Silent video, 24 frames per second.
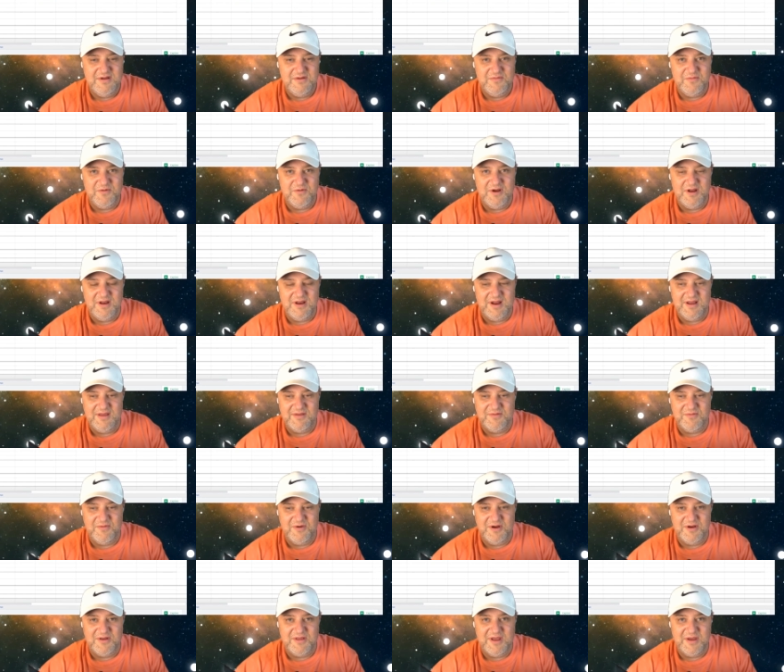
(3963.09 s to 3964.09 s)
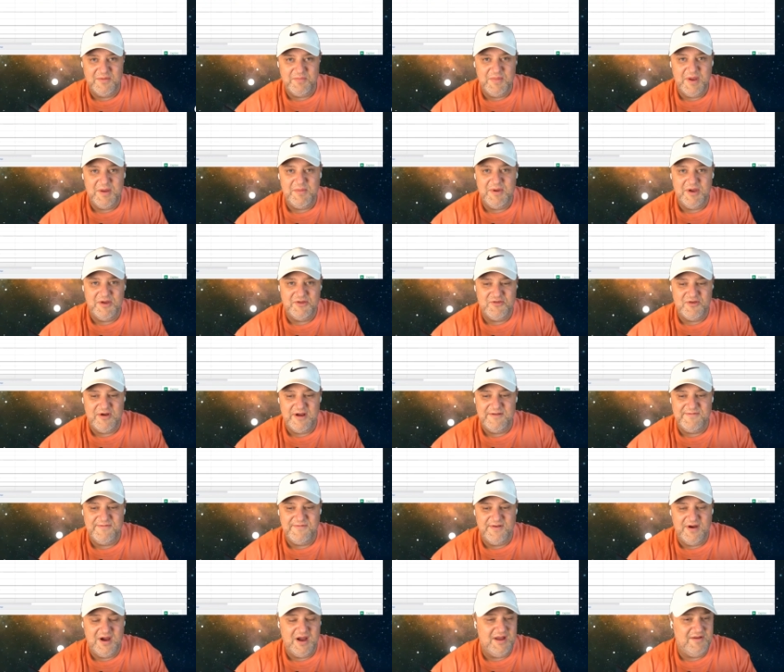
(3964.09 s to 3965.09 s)
Realize where it's like, maybe I'll try
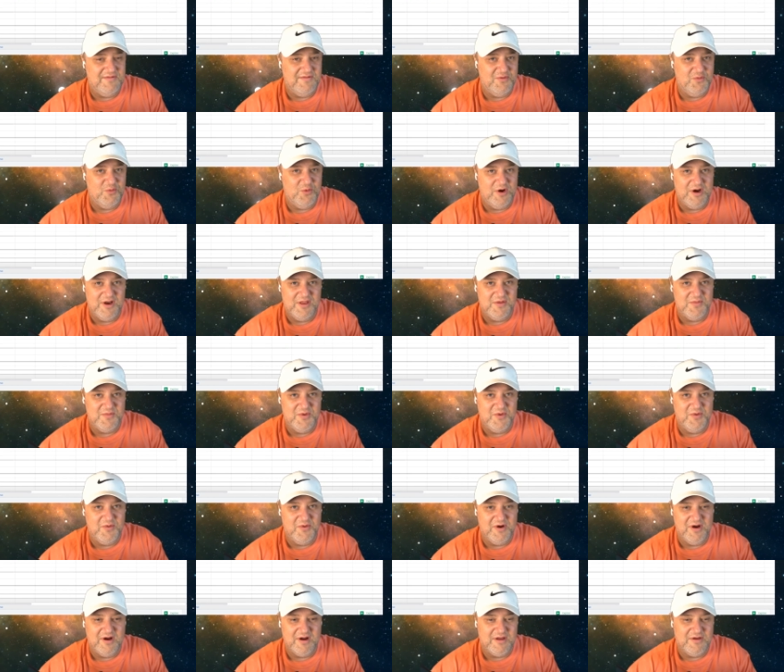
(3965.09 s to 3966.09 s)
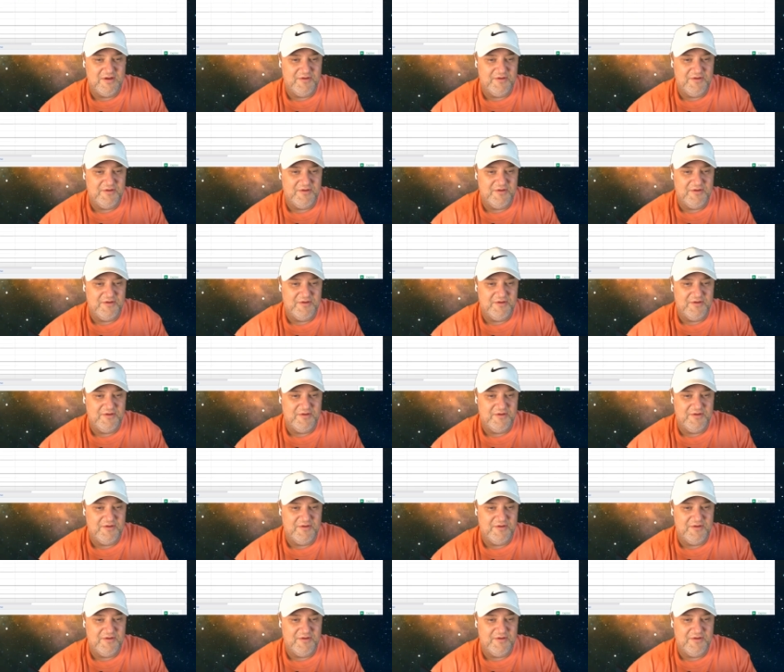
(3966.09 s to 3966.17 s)
5 and one of them will work.